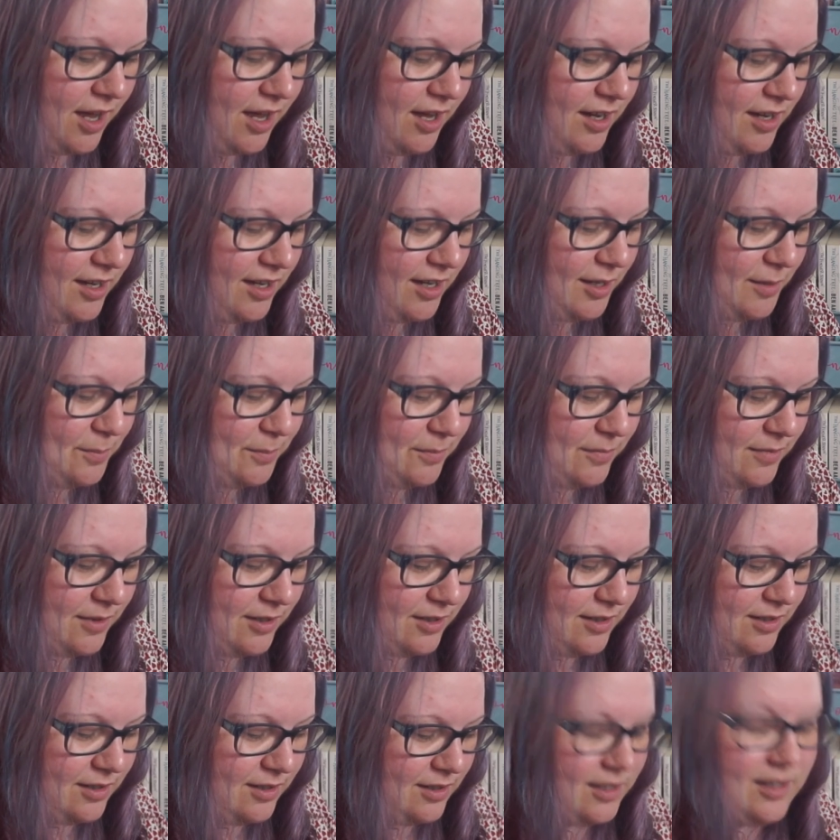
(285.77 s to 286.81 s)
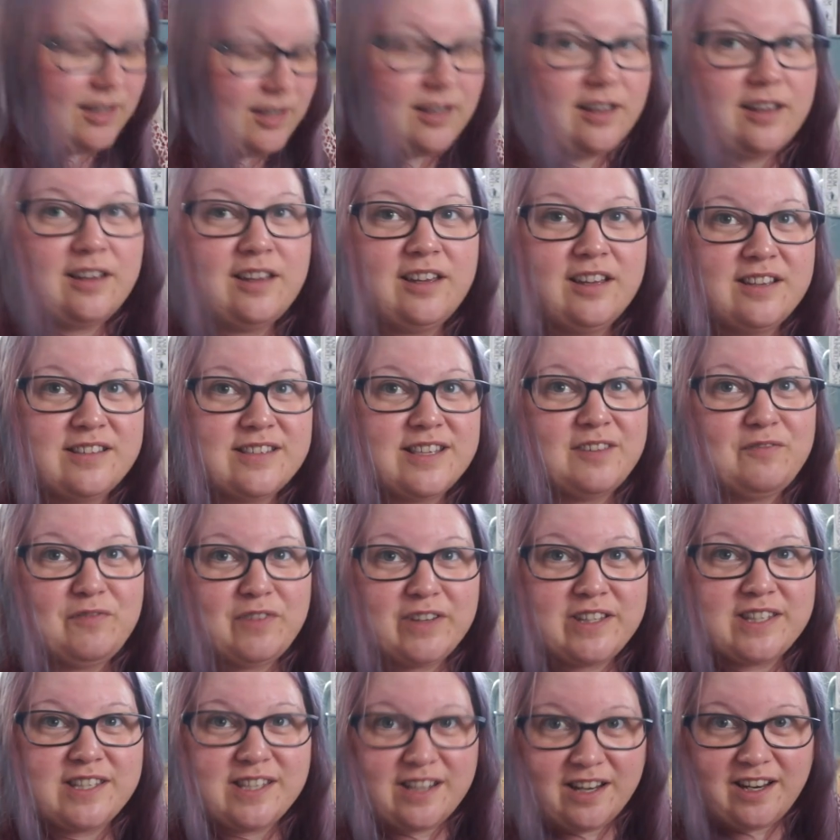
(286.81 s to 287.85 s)
Because um, if
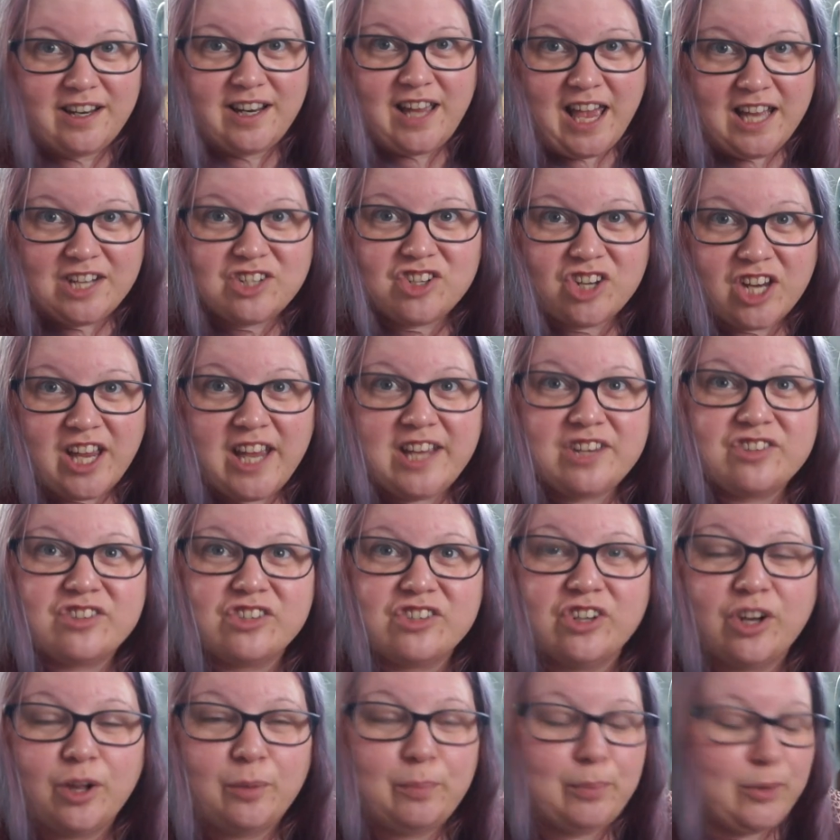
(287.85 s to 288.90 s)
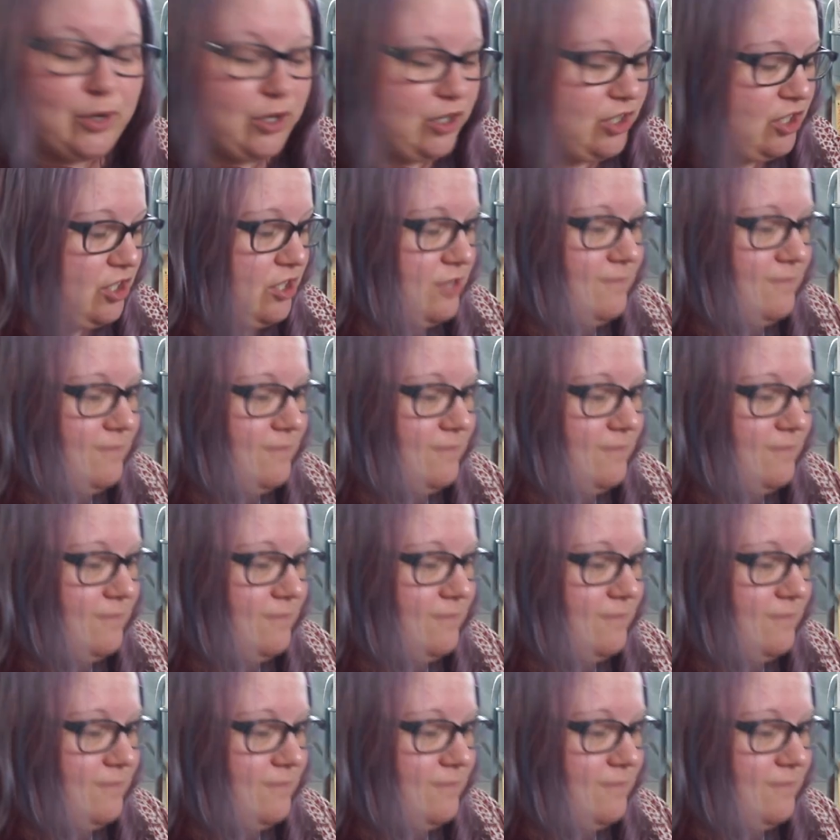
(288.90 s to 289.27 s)
it's an educational book,